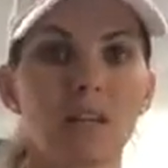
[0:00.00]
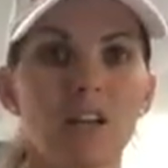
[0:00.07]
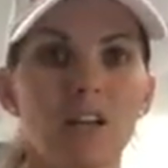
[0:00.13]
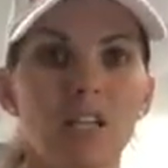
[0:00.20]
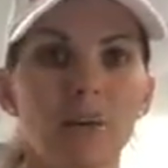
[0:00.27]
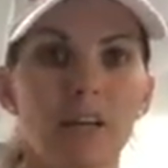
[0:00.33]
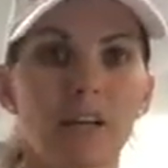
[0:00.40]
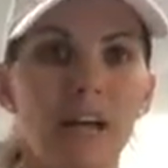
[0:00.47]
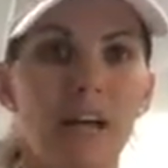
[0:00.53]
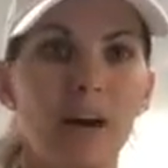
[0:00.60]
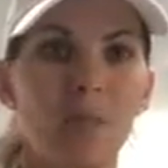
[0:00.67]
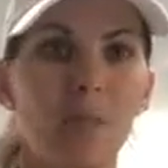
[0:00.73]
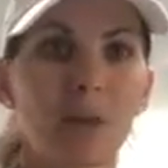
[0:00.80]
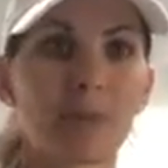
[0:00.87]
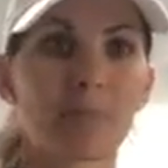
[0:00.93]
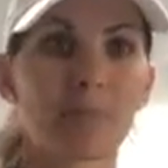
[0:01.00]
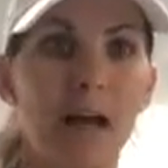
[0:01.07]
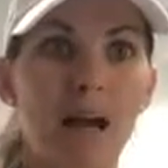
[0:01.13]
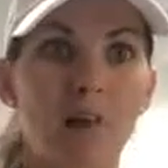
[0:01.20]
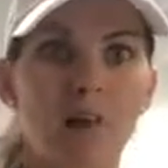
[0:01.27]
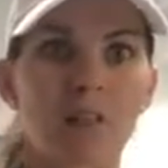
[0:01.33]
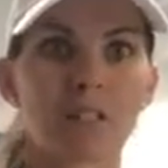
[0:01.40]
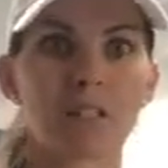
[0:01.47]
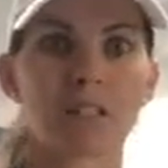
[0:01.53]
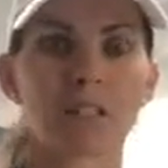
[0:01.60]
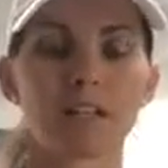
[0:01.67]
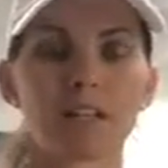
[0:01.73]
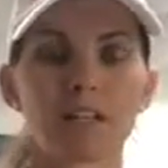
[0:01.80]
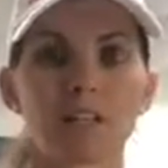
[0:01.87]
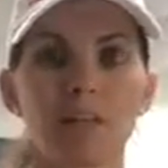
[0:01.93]
So we're gonna kind of work backwards. Instead
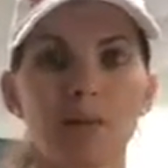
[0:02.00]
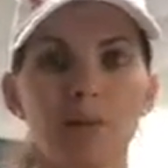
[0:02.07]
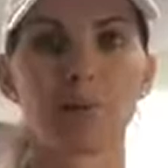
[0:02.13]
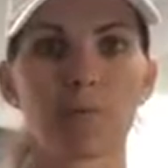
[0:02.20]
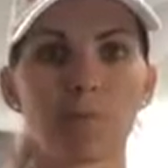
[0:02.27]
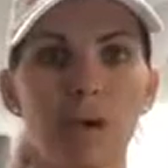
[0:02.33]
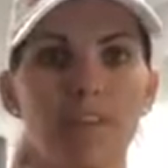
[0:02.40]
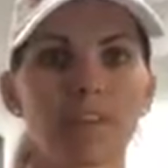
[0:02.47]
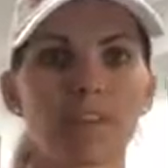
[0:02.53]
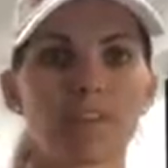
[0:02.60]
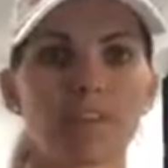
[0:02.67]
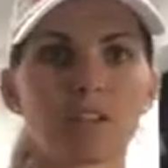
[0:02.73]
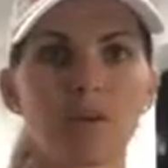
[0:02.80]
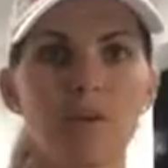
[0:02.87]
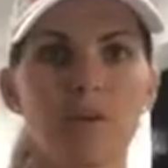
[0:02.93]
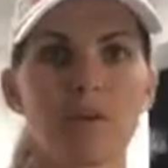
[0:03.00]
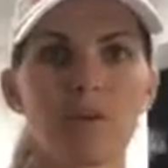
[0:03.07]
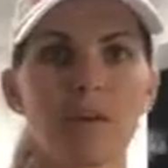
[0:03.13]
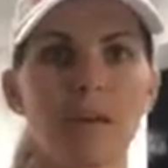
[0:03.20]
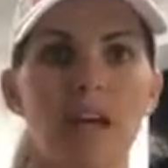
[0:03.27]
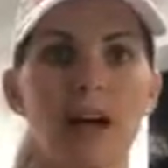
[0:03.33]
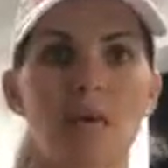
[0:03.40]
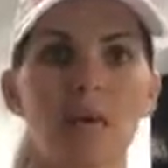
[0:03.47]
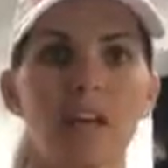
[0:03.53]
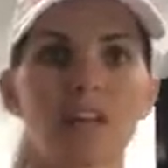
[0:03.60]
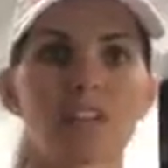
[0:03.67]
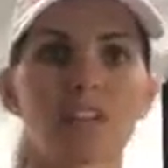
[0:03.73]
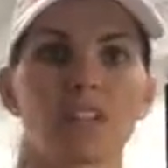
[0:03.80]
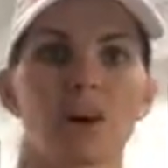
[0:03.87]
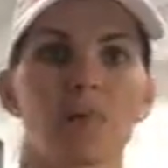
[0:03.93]
of starting breakfast and going through the day, I want you to
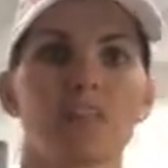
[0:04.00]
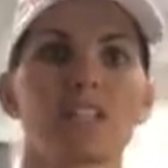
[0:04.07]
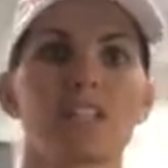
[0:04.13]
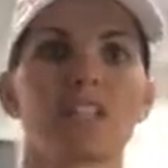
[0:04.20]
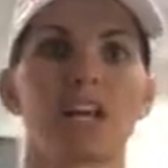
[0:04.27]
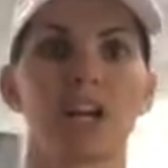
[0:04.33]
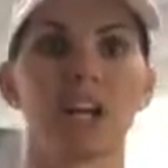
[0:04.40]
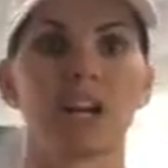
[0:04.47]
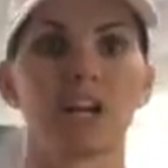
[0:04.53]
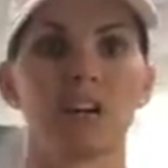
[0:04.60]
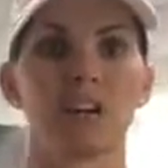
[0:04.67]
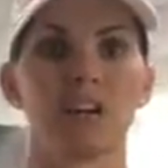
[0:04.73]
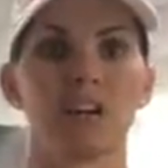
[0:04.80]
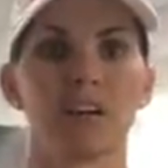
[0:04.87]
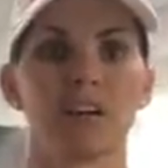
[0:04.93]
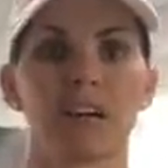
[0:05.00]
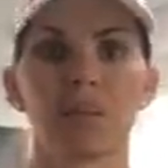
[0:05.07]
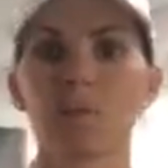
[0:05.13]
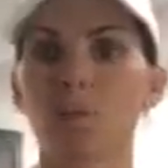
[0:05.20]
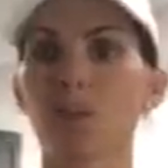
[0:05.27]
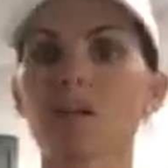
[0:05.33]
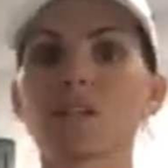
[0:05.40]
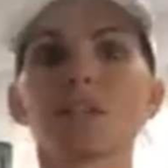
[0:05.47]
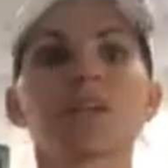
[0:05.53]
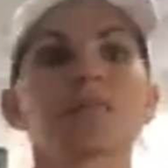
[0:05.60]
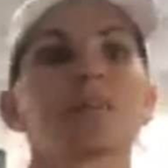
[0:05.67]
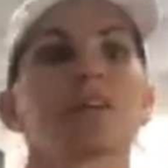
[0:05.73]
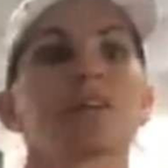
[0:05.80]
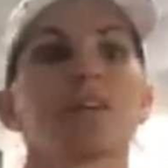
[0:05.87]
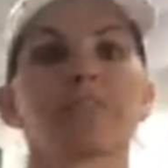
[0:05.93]
start with dinner. And what
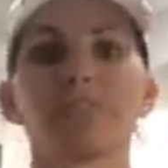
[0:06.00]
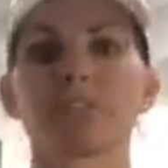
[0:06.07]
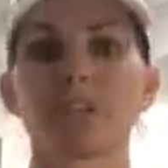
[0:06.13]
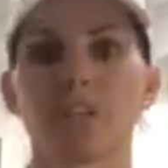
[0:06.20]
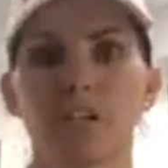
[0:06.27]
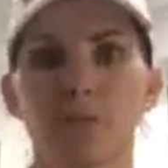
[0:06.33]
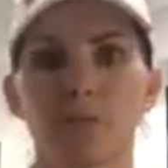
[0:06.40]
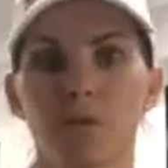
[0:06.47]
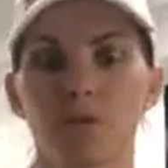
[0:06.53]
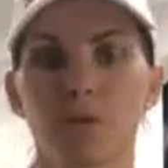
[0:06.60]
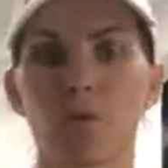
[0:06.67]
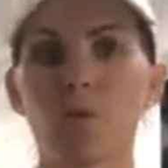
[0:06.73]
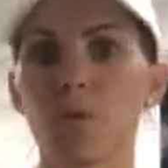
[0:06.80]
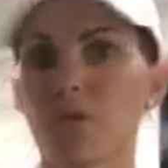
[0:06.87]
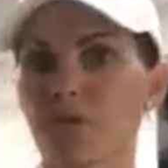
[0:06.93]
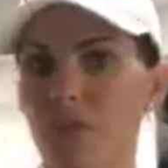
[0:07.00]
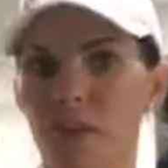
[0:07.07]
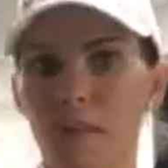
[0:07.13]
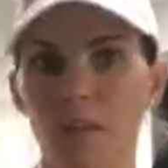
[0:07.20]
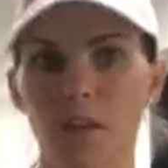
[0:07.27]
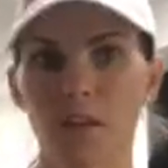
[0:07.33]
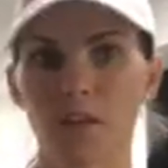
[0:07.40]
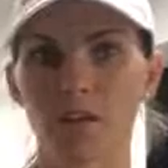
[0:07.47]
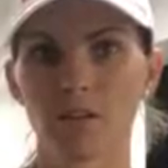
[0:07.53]
sounds good for dinner with your whole family?